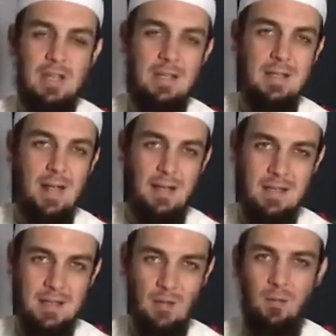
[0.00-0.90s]
is
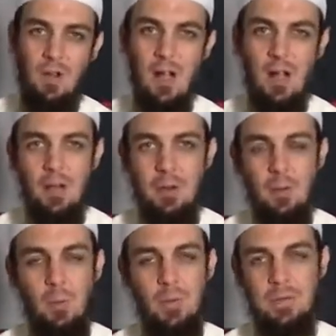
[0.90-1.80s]
al-istighfar
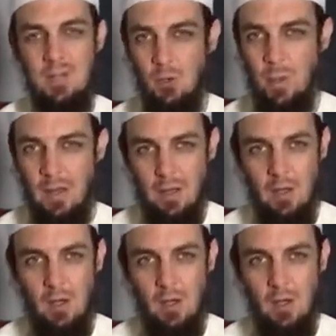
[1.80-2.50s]
wa-tawbah,